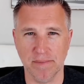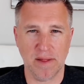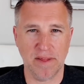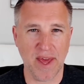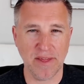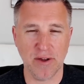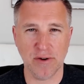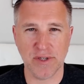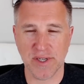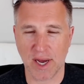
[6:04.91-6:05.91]
Then
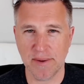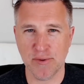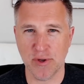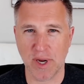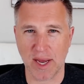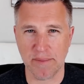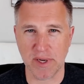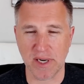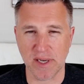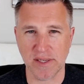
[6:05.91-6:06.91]
there's type 2
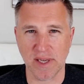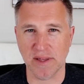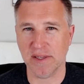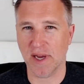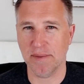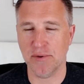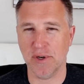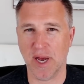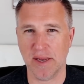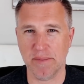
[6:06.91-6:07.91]
diabetes and the type 2
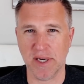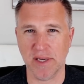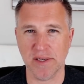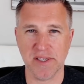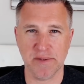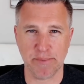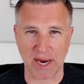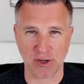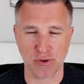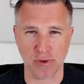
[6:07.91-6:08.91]
diabetes
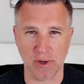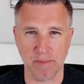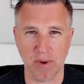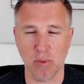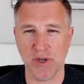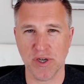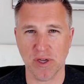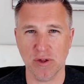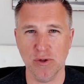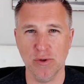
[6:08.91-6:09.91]
spectrum, which
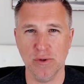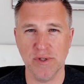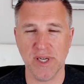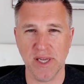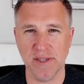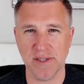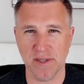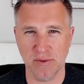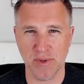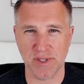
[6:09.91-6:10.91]
includes
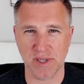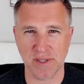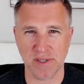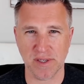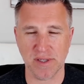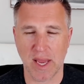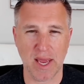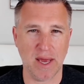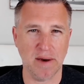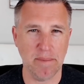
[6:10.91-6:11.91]
insulin resistance
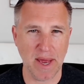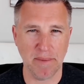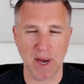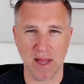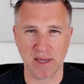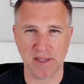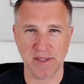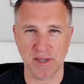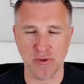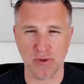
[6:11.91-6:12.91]
and metabolic
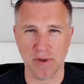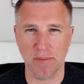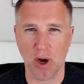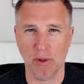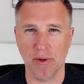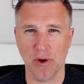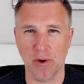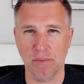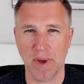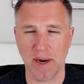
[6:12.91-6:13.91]
syndrome,
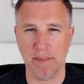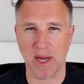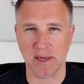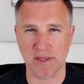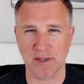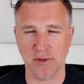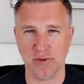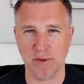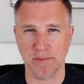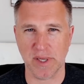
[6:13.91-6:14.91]
although metabolic
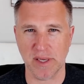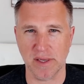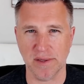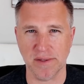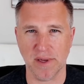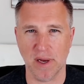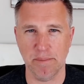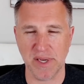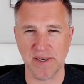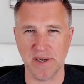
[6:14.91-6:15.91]
syndrome is a
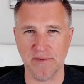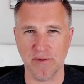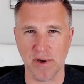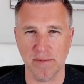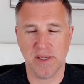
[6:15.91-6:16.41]
bit different.